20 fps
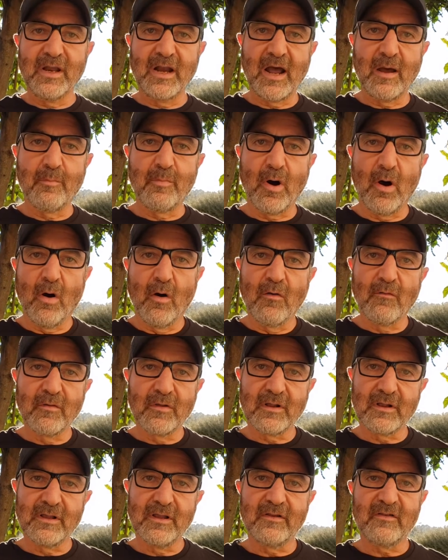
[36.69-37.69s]
up over
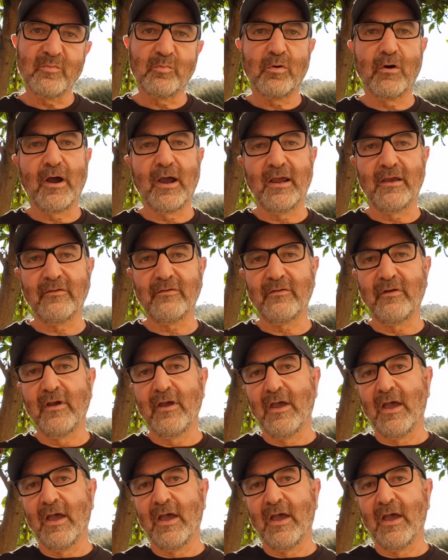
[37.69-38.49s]
the list price,